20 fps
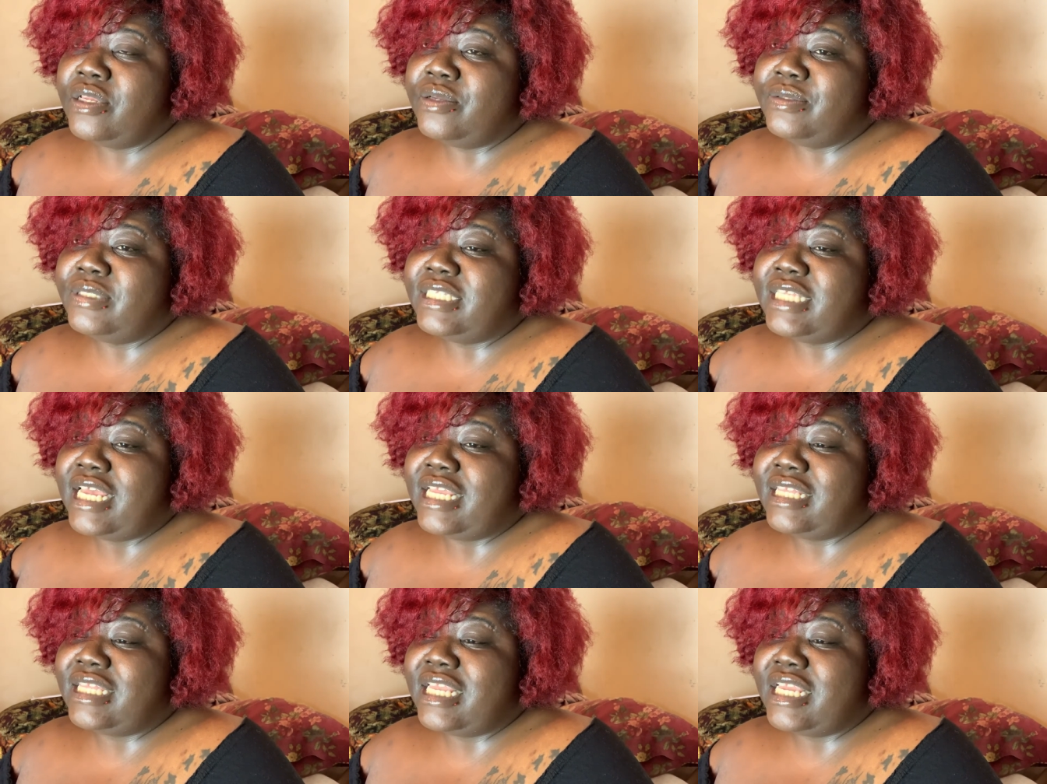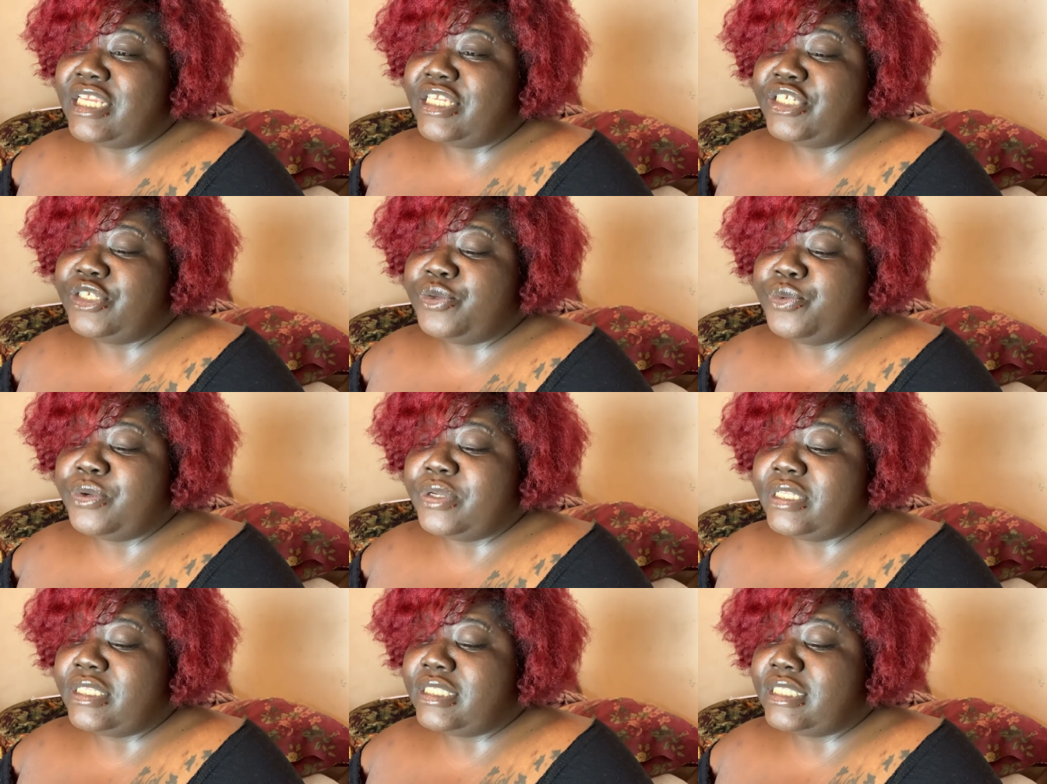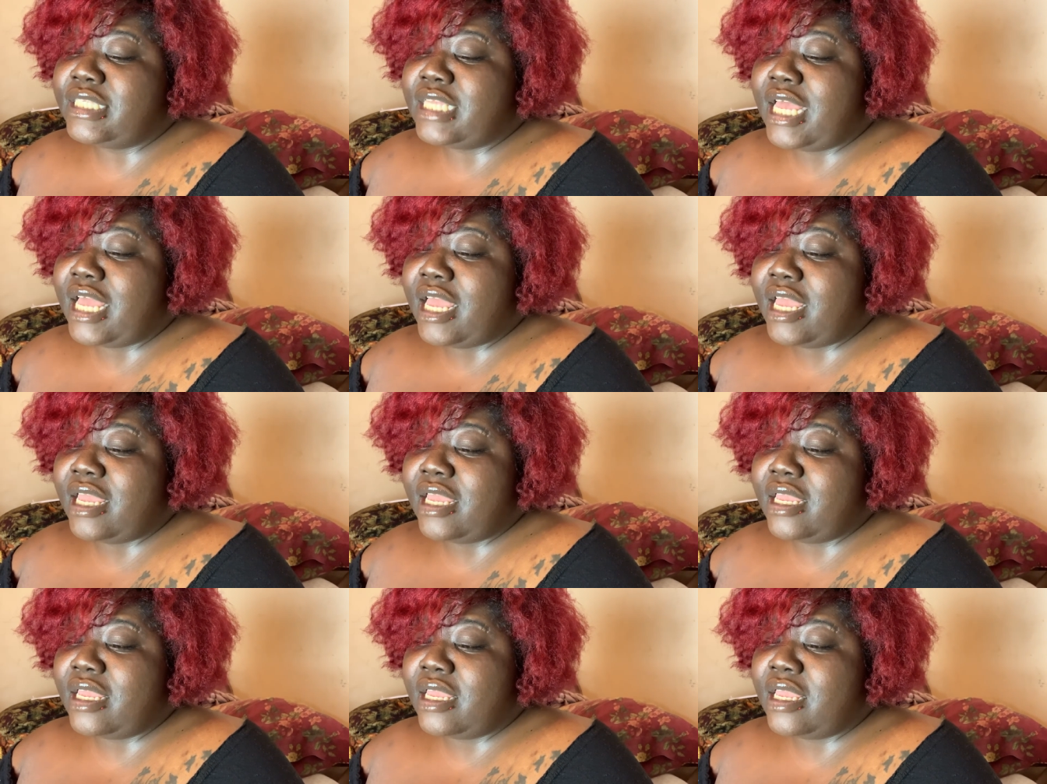You say things you wouldn't say.